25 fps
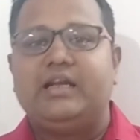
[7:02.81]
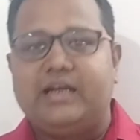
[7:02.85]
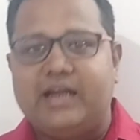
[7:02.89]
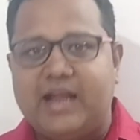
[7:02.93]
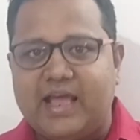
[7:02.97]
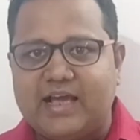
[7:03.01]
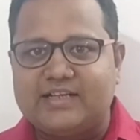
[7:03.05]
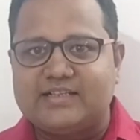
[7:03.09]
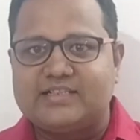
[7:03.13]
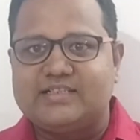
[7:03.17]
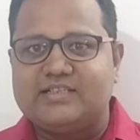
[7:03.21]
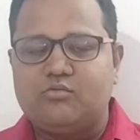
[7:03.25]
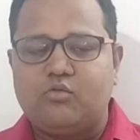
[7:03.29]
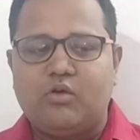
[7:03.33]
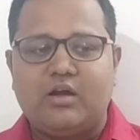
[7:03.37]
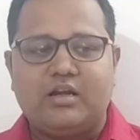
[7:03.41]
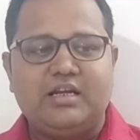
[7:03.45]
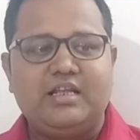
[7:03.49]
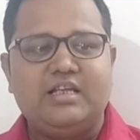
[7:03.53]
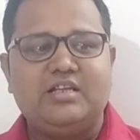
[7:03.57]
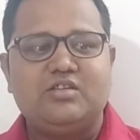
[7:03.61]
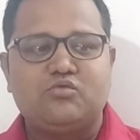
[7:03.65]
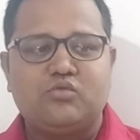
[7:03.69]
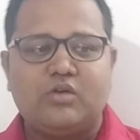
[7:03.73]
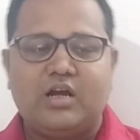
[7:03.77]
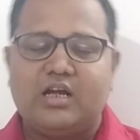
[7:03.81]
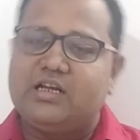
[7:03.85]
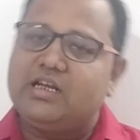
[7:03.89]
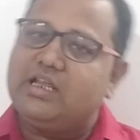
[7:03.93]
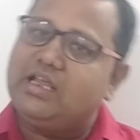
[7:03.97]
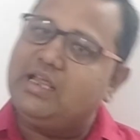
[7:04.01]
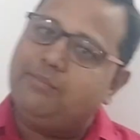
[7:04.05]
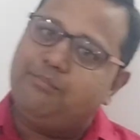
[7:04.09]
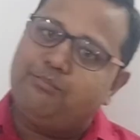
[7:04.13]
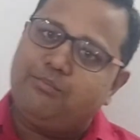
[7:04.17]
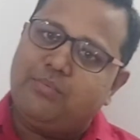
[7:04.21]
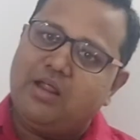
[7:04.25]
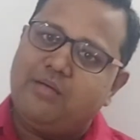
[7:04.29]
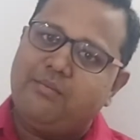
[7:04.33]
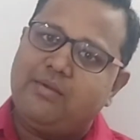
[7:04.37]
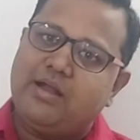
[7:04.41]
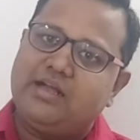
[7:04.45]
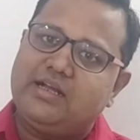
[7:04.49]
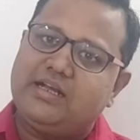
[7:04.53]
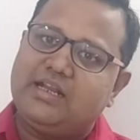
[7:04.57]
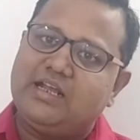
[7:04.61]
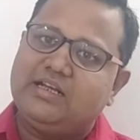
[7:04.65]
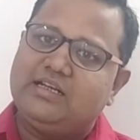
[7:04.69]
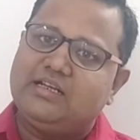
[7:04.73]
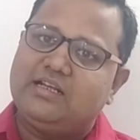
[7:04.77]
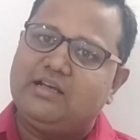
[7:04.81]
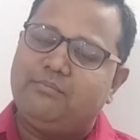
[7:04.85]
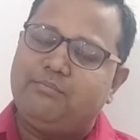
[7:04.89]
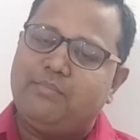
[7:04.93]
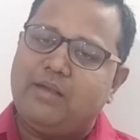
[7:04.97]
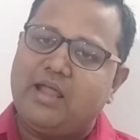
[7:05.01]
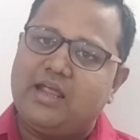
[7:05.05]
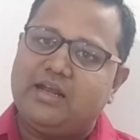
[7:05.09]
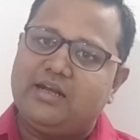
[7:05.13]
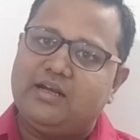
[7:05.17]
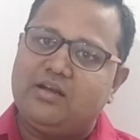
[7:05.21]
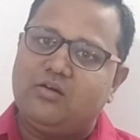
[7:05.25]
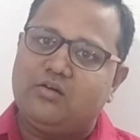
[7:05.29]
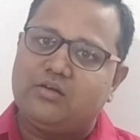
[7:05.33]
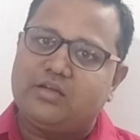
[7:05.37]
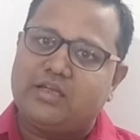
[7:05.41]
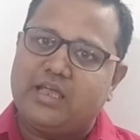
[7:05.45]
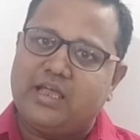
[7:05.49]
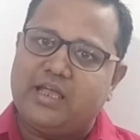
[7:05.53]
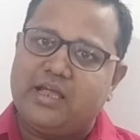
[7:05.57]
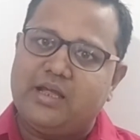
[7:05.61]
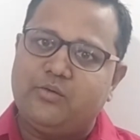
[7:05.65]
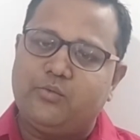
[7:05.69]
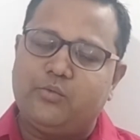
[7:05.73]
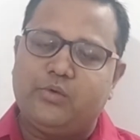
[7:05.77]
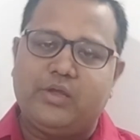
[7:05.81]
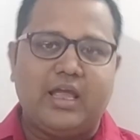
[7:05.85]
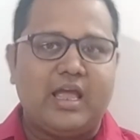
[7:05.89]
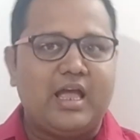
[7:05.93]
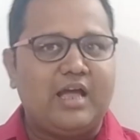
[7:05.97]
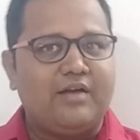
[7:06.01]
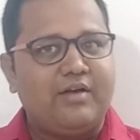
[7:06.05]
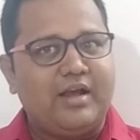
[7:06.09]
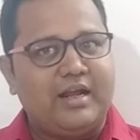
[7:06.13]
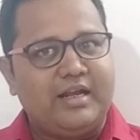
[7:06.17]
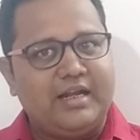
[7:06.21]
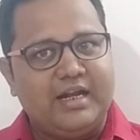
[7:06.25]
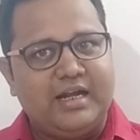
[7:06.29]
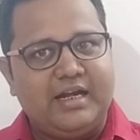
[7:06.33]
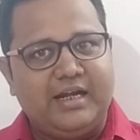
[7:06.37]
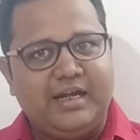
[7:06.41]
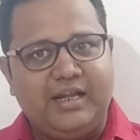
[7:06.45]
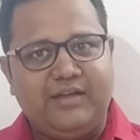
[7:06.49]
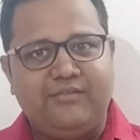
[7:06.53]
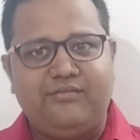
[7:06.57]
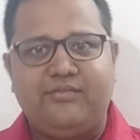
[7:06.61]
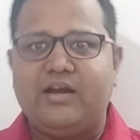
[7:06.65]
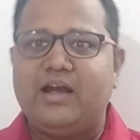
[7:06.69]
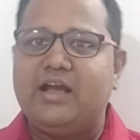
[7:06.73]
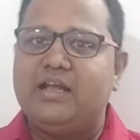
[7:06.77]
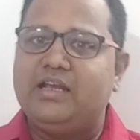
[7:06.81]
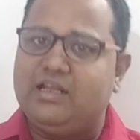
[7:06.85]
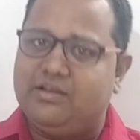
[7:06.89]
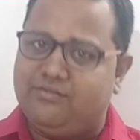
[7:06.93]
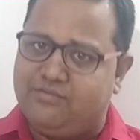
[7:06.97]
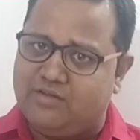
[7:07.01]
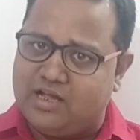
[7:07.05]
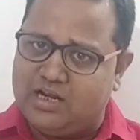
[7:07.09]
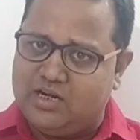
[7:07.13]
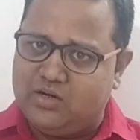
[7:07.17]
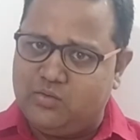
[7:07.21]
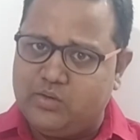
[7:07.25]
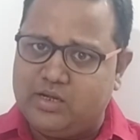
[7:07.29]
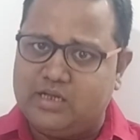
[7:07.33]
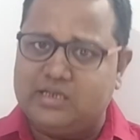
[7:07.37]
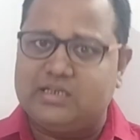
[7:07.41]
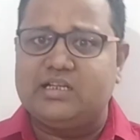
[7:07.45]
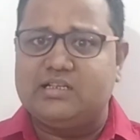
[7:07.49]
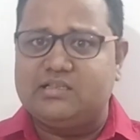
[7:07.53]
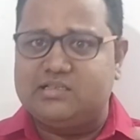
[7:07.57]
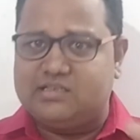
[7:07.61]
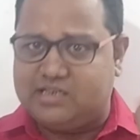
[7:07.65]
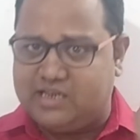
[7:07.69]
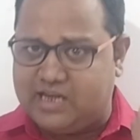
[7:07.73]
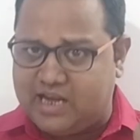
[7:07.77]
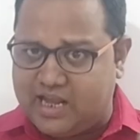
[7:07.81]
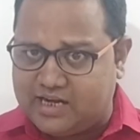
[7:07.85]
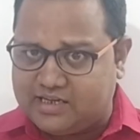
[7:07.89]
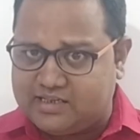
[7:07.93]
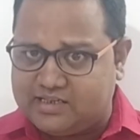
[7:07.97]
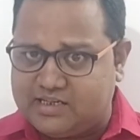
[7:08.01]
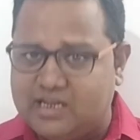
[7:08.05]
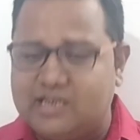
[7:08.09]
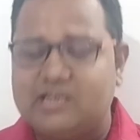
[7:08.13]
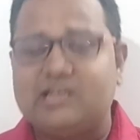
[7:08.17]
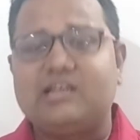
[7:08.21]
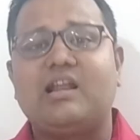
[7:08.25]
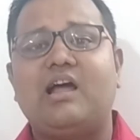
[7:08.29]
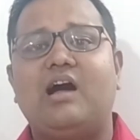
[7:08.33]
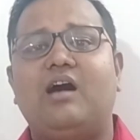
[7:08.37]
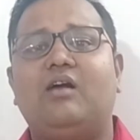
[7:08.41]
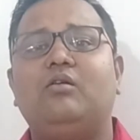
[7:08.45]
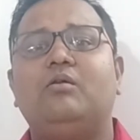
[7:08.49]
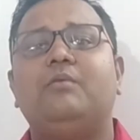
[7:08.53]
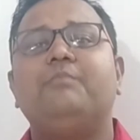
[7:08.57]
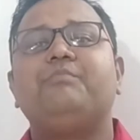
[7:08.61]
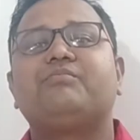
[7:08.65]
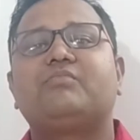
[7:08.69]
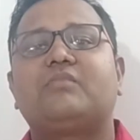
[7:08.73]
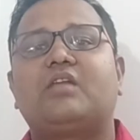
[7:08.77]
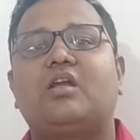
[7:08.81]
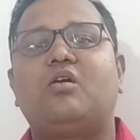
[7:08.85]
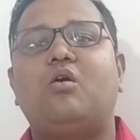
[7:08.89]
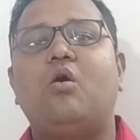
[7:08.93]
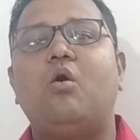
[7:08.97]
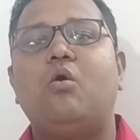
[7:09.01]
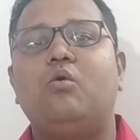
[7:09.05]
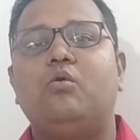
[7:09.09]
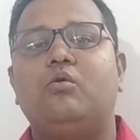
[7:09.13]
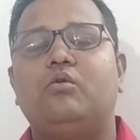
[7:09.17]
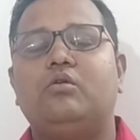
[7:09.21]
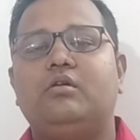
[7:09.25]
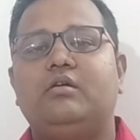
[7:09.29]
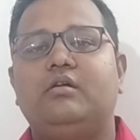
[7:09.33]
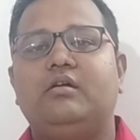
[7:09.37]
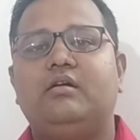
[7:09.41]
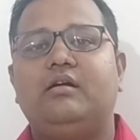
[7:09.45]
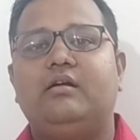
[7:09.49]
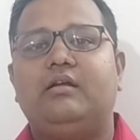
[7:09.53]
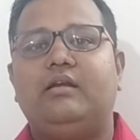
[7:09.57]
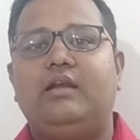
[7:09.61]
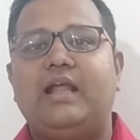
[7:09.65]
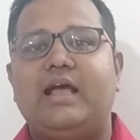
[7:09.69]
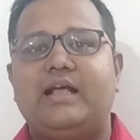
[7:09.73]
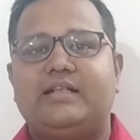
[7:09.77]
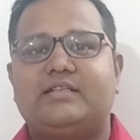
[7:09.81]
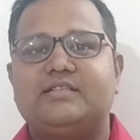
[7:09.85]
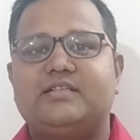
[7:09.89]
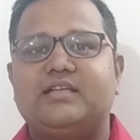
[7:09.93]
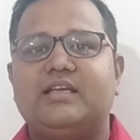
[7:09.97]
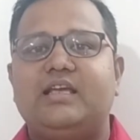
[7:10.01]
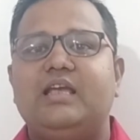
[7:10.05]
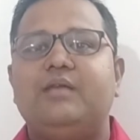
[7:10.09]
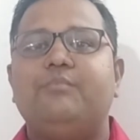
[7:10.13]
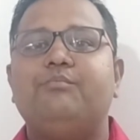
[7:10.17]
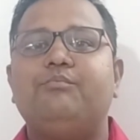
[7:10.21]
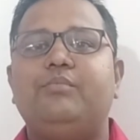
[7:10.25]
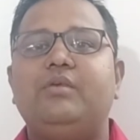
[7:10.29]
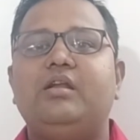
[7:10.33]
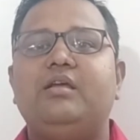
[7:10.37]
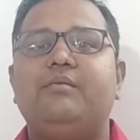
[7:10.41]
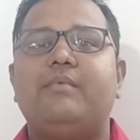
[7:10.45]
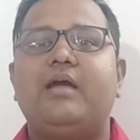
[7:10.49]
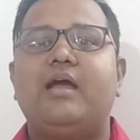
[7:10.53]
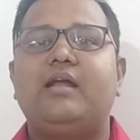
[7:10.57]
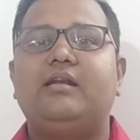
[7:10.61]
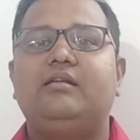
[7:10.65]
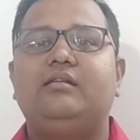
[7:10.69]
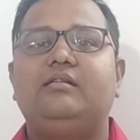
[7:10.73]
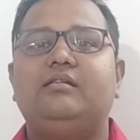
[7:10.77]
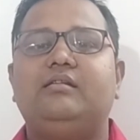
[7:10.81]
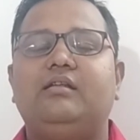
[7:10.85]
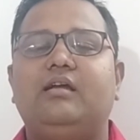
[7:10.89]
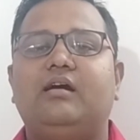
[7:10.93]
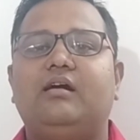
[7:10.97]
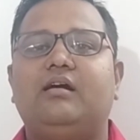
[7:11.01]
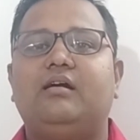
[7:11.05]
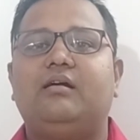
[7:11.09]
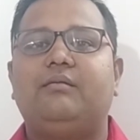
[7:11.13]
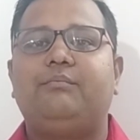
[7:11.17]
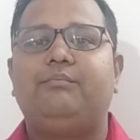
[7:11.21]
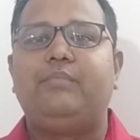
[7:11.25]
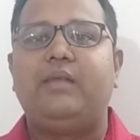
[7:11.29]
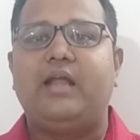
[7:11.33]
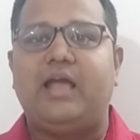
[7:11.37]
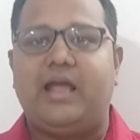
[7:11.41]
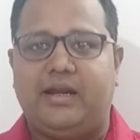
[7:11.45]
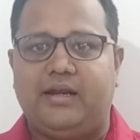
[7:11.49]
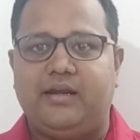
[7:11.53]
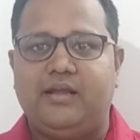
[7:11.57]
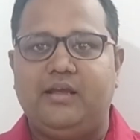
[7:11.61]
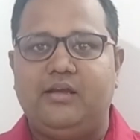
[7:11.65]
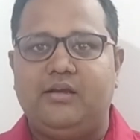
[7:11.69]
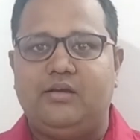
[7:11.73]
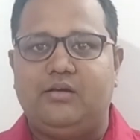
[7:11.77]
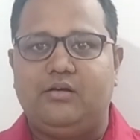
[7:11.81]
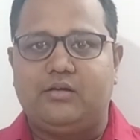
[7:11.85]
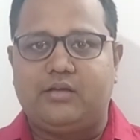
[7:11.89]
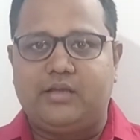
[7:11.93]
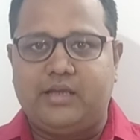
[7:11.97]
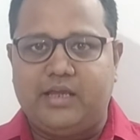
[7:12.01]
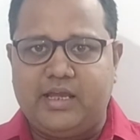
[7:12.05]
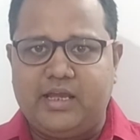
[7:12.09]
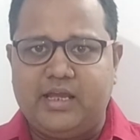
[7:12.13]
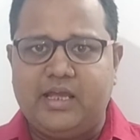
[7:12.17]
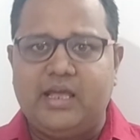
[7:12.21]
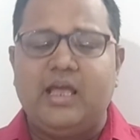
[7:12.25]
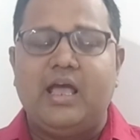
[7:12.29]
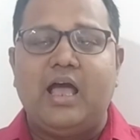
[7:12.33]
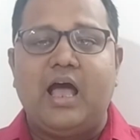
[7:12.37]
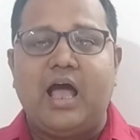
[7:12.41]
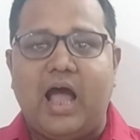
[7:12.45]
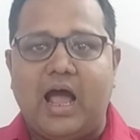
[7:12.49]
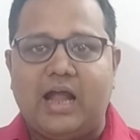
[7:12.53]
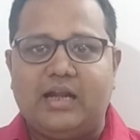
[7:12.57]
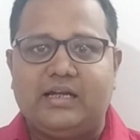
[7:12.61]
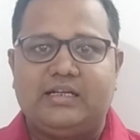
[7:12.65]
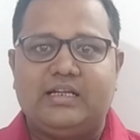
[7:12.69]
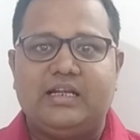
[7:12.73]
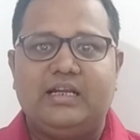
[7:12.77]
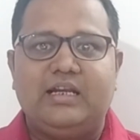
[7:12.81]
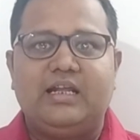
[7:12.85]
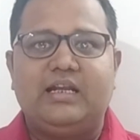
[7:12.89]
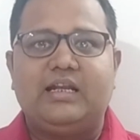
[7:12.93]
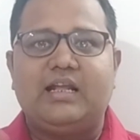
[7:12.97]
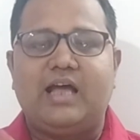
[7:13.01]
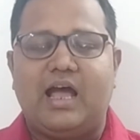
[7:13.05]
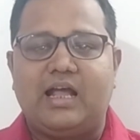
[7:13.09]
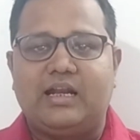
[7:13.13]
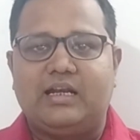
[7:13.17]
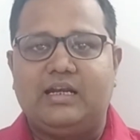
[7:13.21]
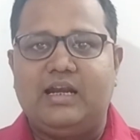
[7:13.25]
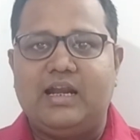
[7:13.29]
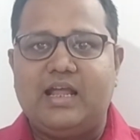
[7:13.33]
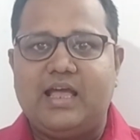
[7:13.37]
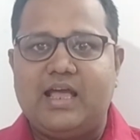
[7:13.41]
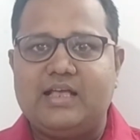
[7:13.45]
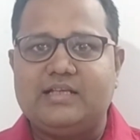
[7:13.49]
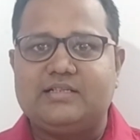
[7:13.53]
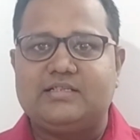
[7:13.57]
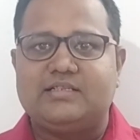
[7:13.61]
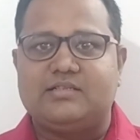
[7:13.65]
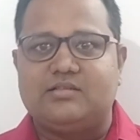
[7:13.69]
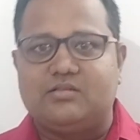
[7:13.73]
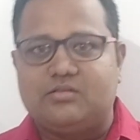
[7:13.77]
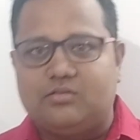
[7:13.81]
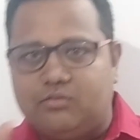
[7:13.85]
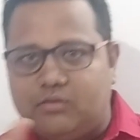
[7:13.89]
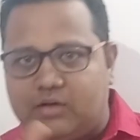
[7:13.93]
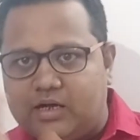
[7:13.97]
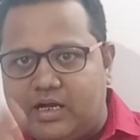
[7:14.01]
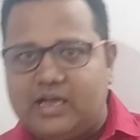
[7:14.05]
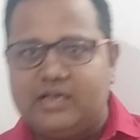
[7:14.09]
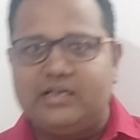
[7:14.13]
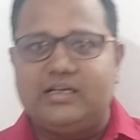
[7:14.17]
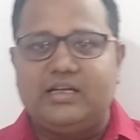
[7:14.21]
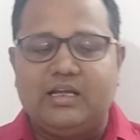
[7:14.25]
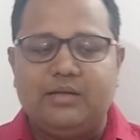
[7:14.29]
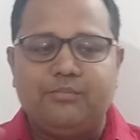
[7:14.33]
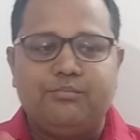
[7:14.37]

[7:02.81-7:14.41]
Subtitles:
Next one is what? Implementing the plan. Okay, we have identified, evaluated, selected. Now go, let's implement the plan. Okay, until and unless what?